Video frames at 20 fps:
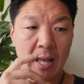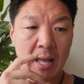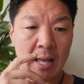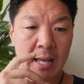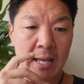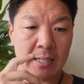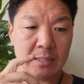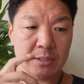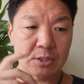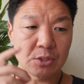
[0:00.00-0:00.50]

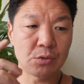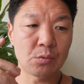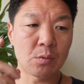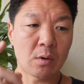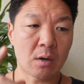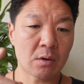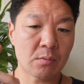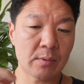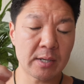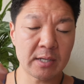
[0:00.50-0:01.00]
And you
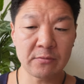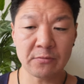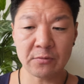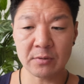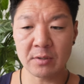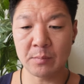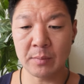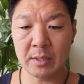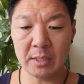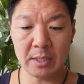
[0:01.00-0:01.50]
are ready
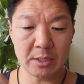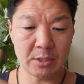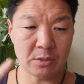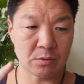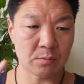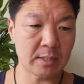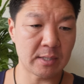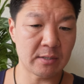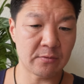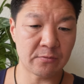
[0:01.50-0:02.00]
for the money,
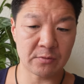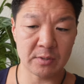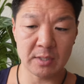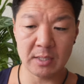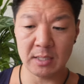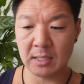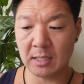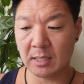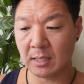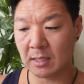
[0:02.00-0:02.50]
you're ready for
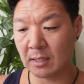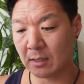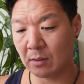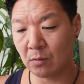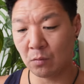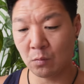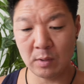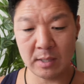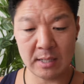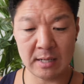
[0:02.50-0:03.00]

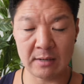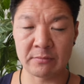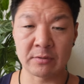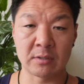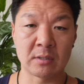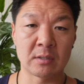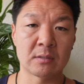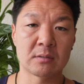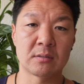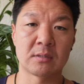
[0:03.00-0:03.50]
the
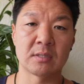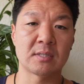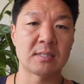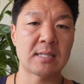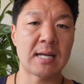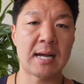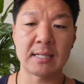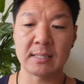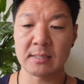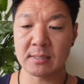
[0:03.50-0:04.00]
whatever, the
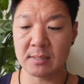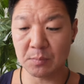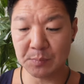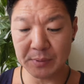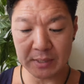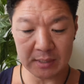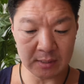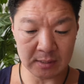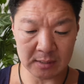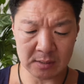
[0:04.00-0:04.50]
status, the
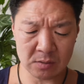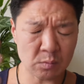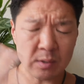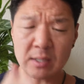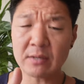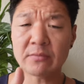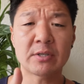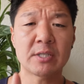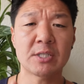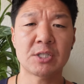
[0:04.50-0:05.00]
business,
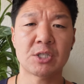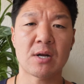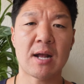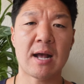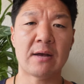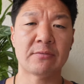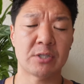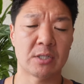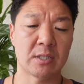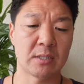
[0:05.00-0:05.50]
whatever it is you're
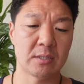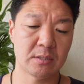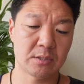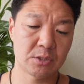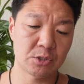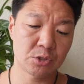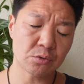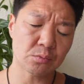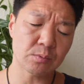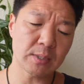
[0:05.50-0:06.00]
after.
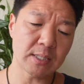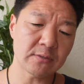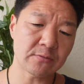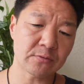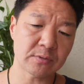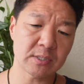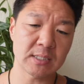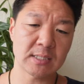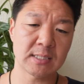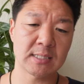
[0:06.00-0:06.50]
You're ready
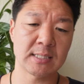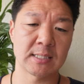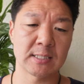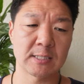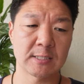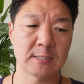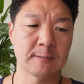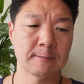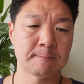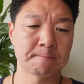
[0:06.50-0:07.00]
for these
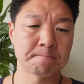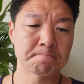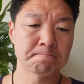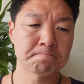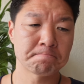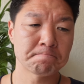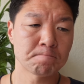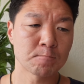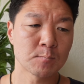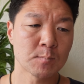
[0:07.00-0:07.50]
things.
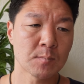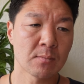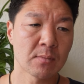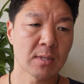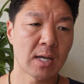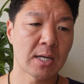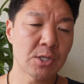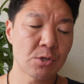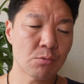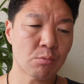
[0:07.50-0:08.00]

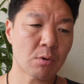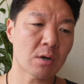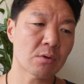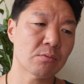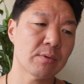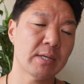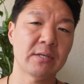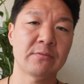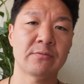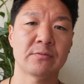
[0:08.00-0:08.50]
And you are
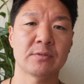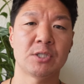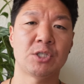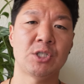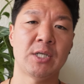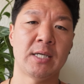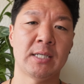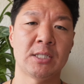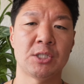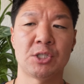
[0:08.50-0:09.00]
ready for the
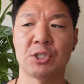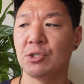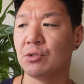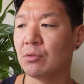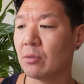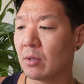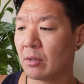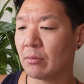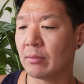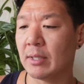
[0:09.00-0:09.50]
change and
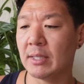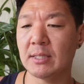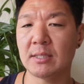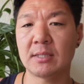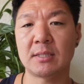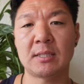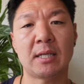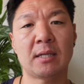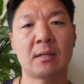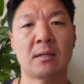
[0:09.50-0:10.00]
you are ready
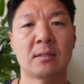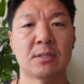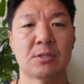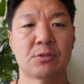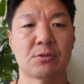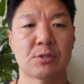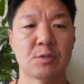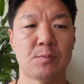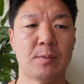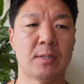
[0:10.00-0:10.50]
to take on
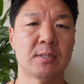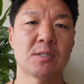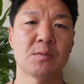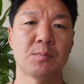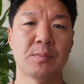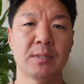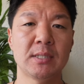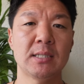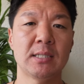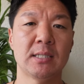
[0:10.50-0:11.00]
this
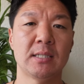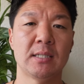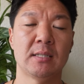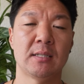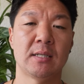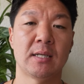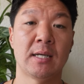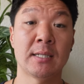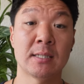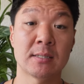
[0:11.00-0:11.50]

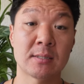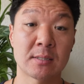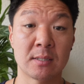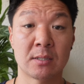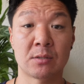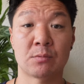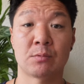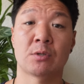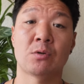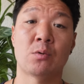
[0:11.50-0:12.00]
responsibility. And it's
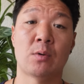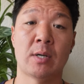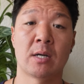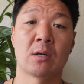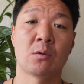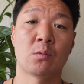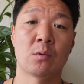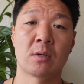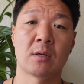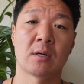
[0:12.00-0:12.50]
gonna
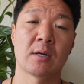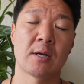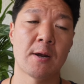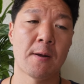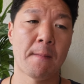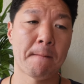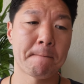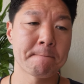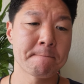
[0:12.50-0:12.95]
require work.